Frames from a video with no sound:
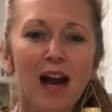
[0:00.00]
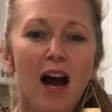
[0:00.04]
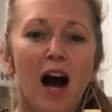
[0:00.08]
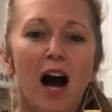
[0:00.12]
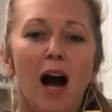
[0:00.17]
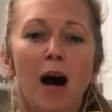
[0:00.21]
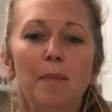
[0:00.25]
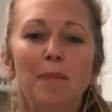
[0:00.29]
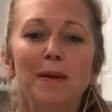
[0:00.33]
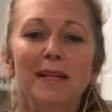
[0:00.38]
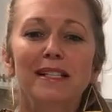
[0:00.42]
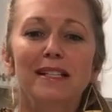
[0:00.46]

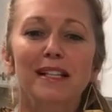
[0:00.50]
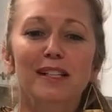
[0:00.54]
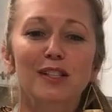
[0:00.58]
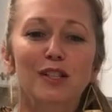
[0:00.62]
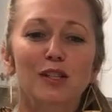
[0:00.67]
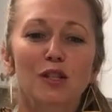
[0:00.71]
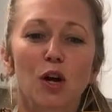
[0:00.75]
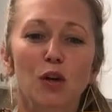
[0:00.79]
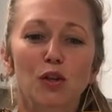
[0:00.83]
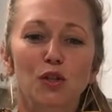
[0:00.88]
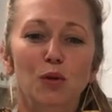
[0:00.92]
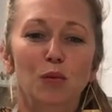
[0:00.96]
B6 is
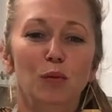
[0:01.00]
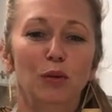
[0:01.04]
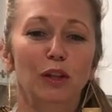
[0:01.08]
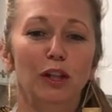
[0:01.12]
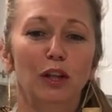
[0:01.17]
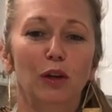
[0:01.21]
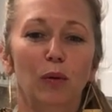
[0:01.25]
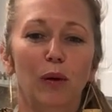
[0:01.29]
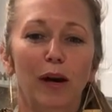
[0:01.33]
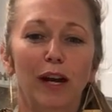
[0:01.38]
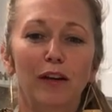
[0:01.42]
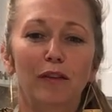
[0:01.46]
also really
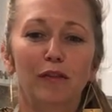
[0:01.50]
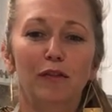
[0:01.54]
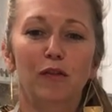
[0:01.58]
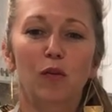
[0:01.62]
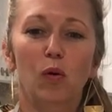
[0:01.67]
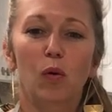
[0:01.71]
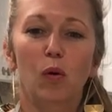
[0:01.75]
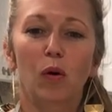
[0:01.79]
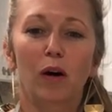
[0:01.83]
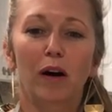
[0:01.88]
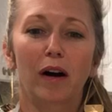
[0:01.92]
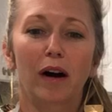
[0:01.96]
great
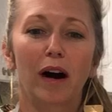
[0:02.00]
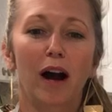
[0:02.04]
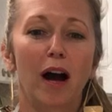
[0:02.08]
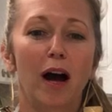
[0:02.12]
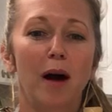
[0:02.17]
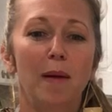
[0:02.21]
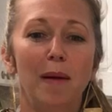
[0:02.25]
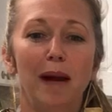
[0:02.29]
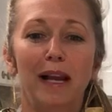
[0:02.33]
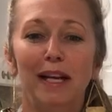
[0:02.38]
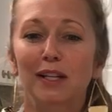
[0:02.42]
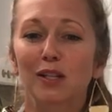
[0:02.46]
for
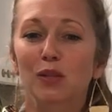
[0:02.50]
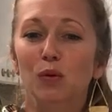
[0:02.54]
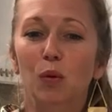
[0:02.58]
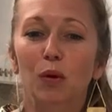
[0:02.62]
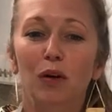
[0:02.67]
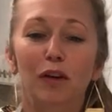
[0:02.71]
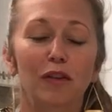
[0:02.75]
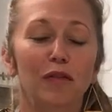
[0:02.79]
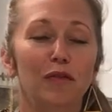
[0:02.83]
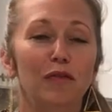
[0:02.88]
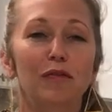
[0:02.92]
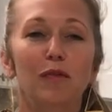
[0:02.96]
any sort
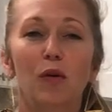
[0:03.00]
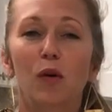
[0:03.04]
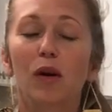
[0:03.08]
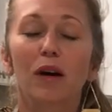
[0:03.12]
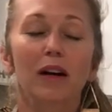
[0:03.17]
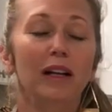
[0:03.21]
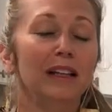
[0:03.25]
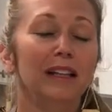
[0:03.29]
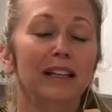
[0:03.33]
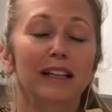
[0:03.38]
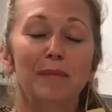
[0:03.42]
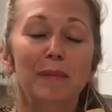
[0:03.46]
of
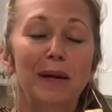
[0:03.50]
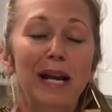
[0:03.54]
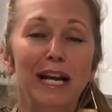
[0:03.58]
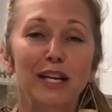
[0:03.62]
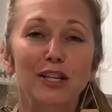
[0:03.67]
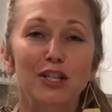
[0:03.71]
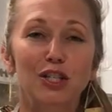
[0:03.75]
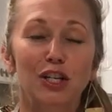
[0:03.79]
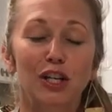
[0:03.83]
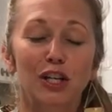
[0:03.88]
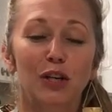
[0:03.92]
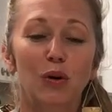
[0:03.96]

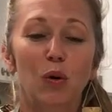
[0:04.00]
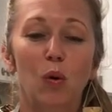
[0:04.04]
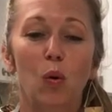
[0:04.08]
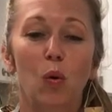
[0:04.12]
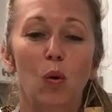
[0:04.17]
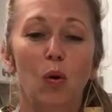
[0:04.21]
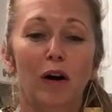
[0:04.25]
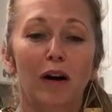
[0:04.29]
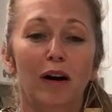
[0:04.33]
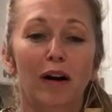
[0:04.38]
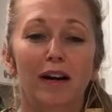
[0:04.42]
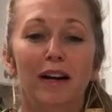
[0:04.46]
elimination
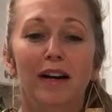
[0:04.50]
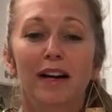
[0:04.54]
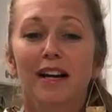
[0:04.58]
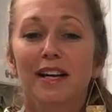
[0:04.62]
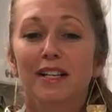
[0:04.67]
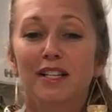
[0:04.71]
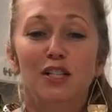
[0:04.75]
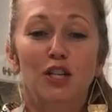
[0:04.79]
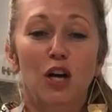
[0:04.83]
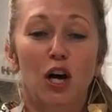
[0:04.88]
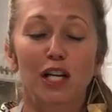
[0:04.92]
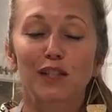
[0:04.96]
or
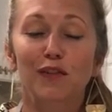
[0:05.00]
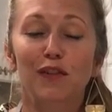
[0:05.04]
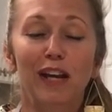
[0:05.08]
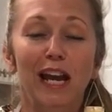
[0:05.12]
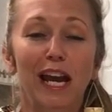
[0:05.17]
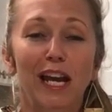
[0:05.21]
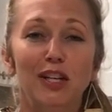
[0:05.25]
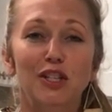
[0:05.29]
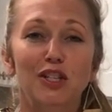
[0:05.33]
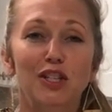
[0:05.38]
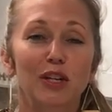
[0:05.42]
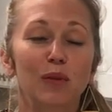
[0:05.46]

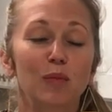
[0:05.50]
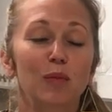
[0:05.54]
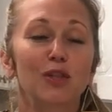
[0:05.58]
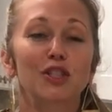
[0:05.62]
detoxification,